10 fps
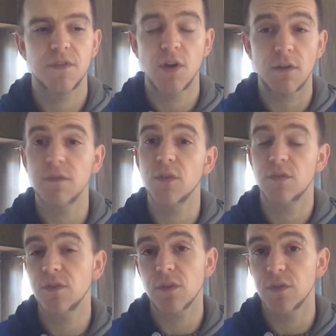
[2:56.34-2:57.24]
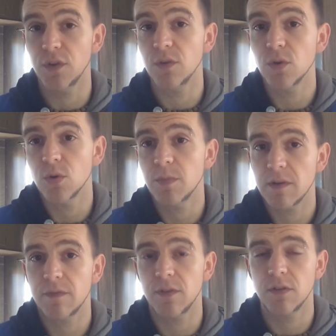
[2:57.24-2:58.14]
not for the good,
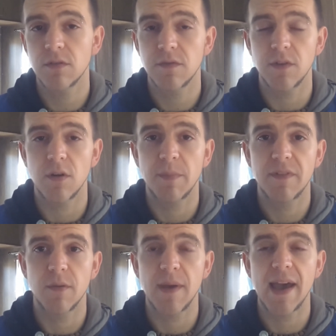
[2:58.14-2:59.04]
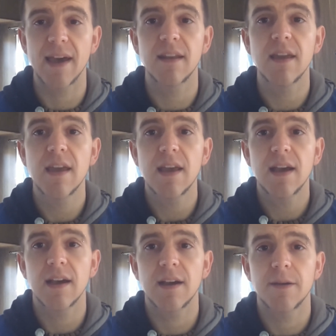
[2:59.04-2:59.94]
but for bad.
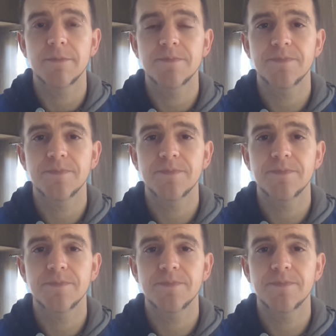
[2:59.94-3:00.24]
I